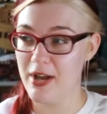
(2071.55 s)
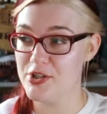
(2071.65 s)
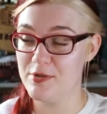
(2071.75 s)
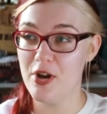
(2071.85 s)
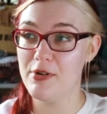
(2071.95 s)
I
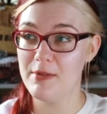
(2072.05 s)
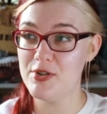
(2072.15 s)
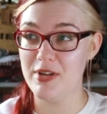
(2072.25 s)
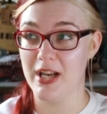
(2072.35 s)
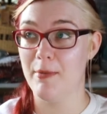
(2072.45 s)
should know what I'm
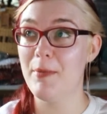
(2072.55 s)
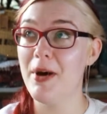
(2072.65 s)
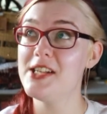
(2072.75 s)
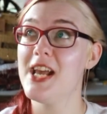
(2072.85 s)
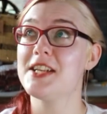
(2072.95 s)
doing. I'm a
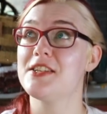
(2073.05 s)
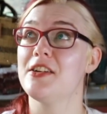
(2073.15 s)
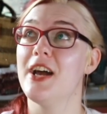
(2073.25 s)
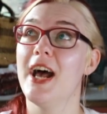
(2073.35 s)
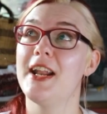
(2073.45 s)
podcaster
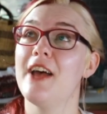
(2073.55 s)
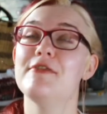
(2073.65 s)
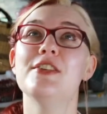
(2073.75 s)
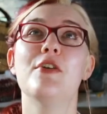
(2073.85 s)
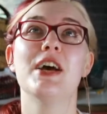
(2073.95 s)
and I have
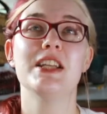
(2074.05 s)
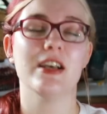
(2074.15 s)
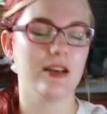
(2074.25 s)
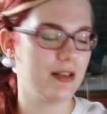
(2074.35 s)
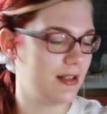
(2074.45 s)
no idea.
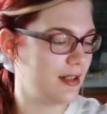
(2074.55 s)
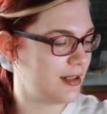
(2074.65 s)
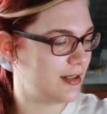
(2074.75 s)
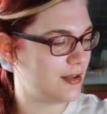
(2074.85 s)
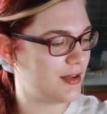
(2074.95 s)

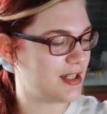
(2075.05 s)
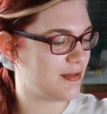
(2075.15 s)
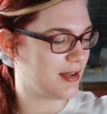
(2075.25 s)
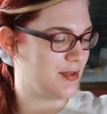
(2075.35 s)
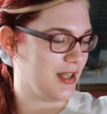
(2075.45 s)
No idea what
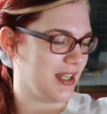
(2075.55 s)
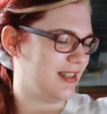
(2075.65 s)
I'm doing.